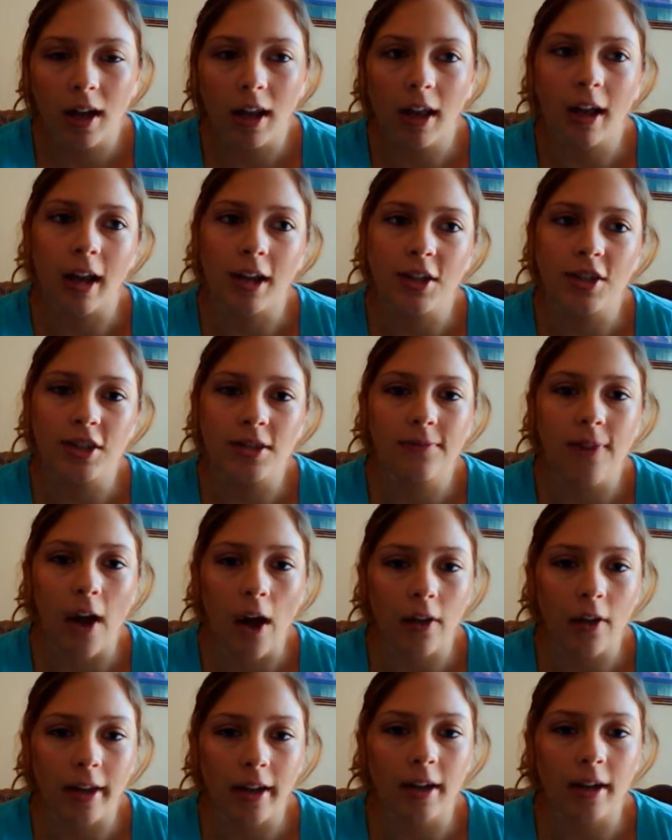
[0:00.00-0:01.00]
Like I just
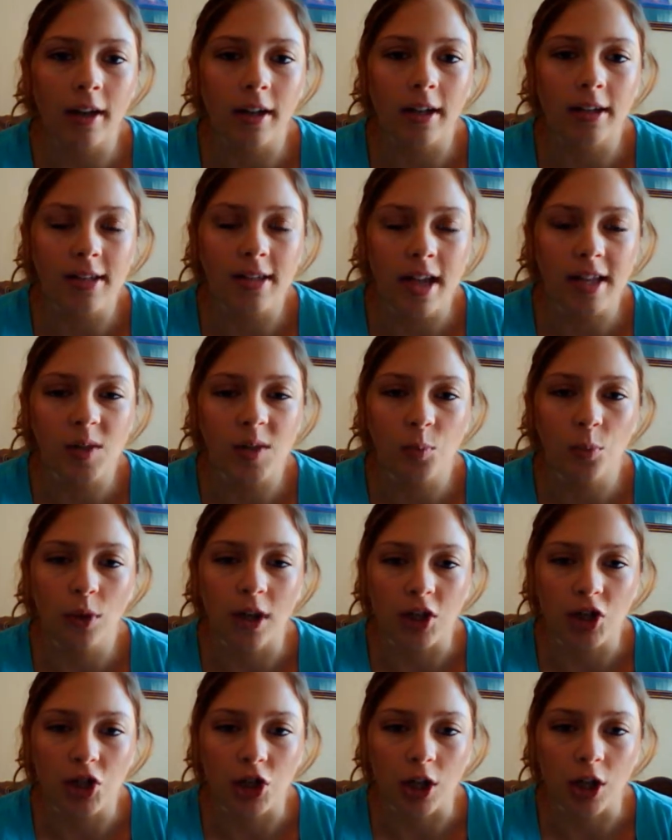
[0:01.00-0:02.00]
felt like an intense
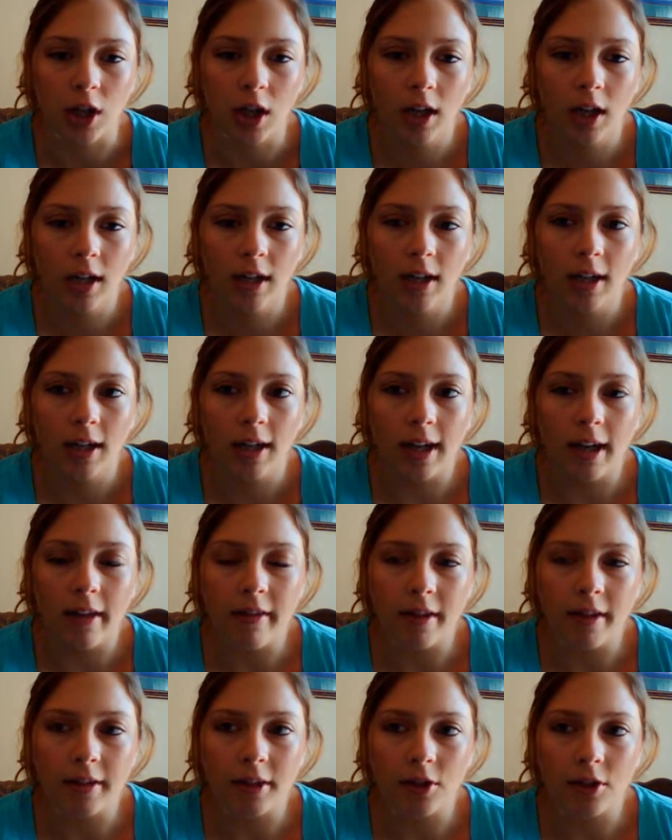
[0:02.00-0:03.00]
pressure. And
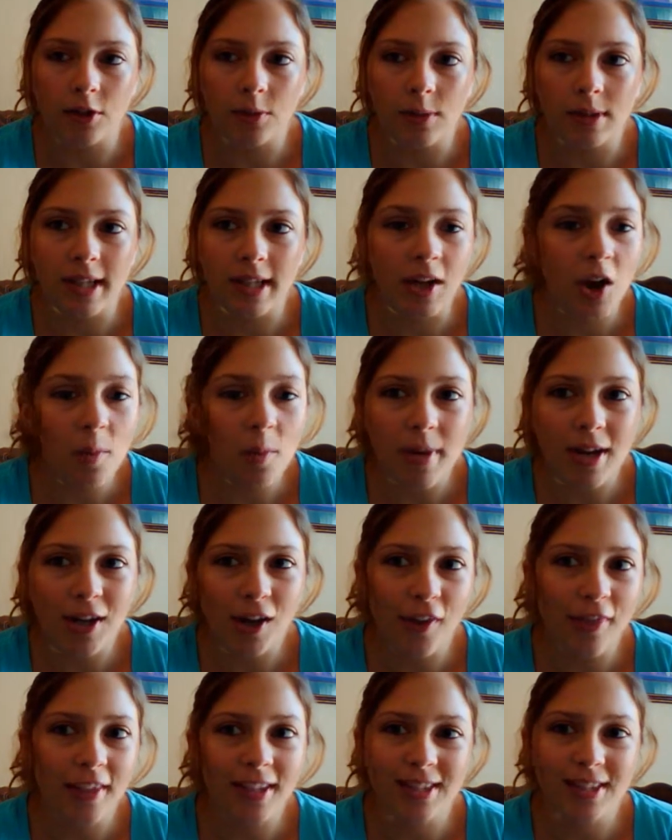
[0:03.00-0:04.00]
then the nurse was like, "Oh my
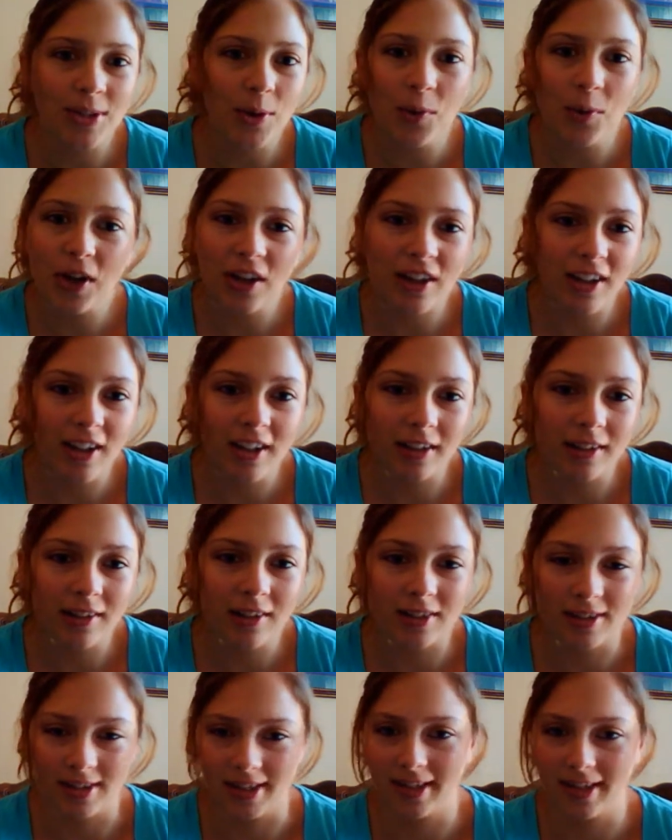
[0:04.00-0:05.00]
god, that's so good." And
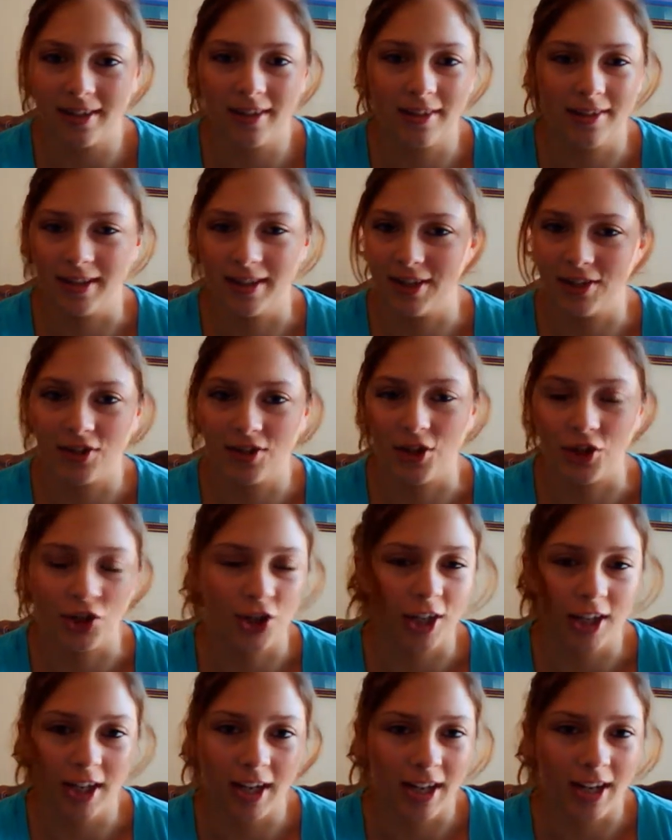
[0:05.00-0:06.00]
I was like, oh, "That is not
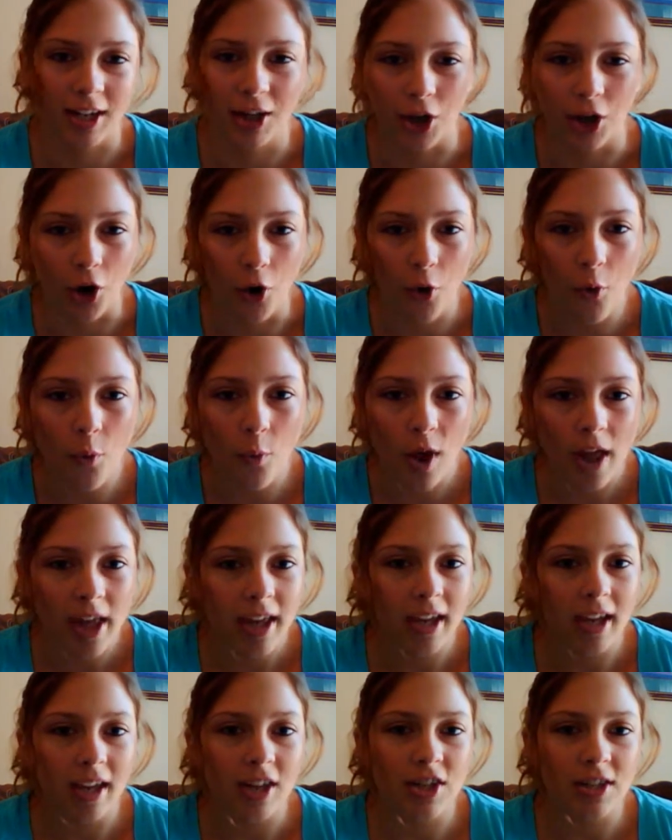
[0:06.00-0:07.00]
good. Can I go?"
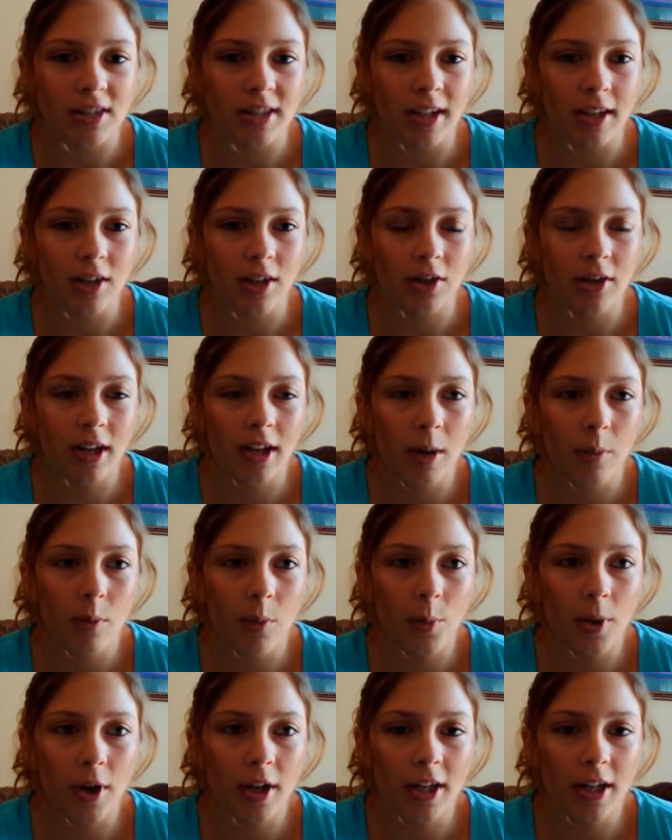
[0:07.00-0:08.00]
And she's like, "Okay, well,
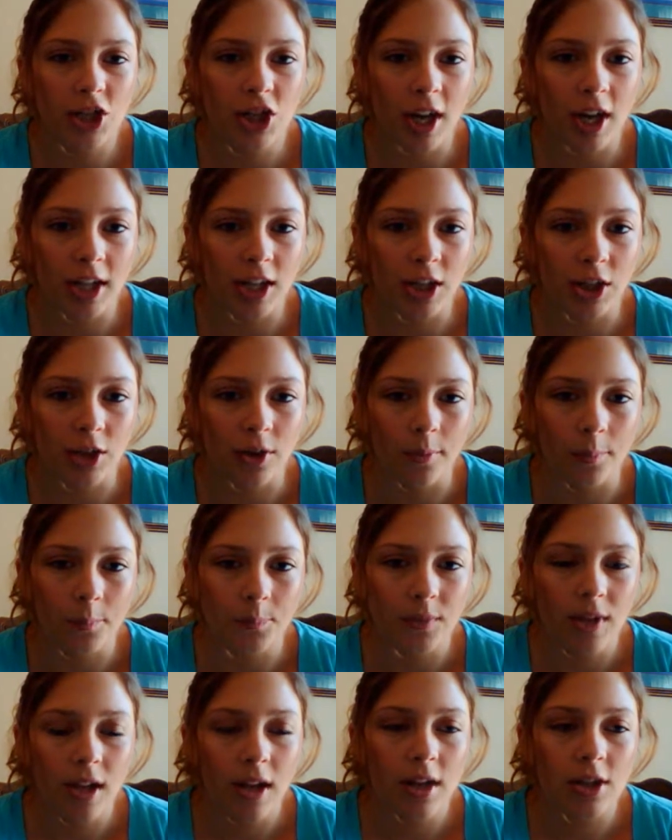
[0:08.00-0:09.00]
we're going to check you."
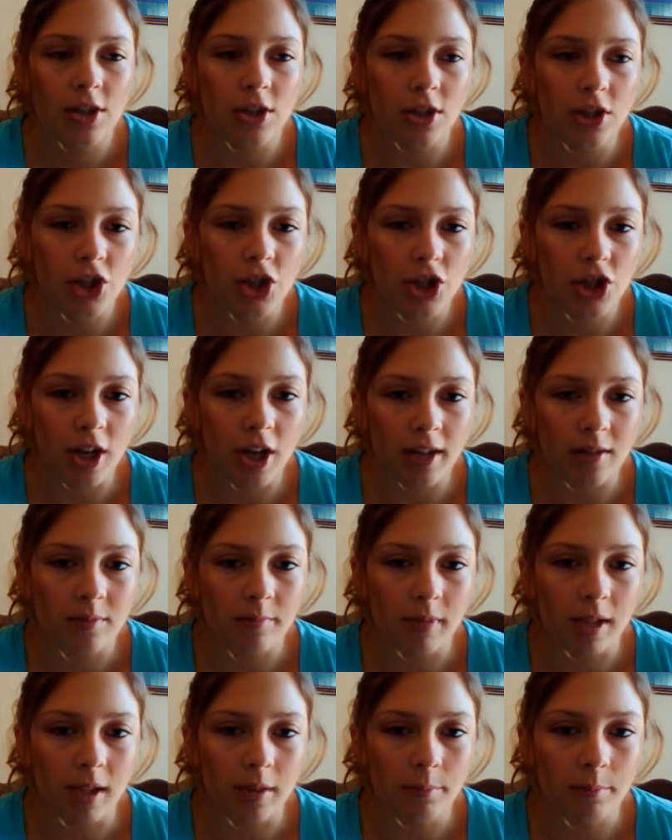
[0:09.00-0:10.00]
So then she checked
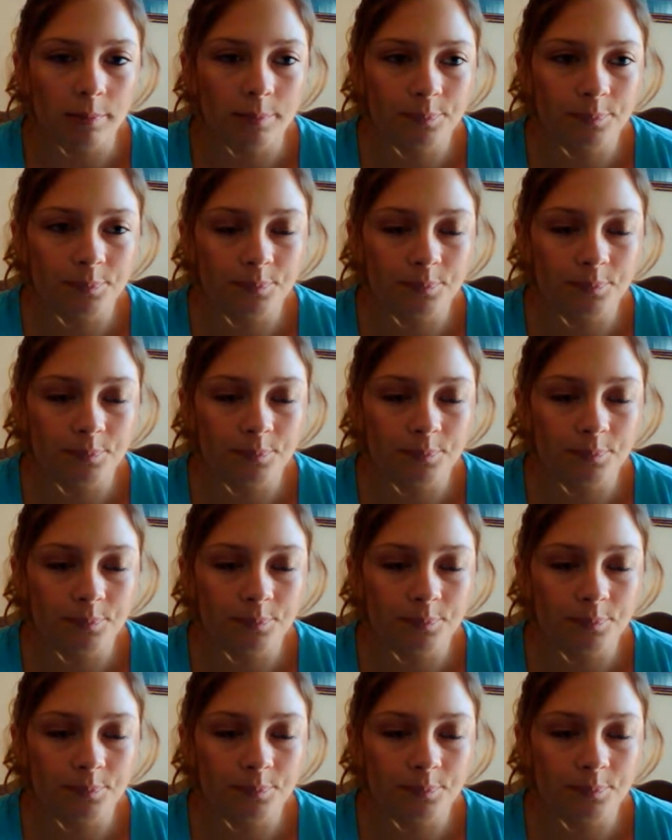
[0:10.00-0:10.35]
me.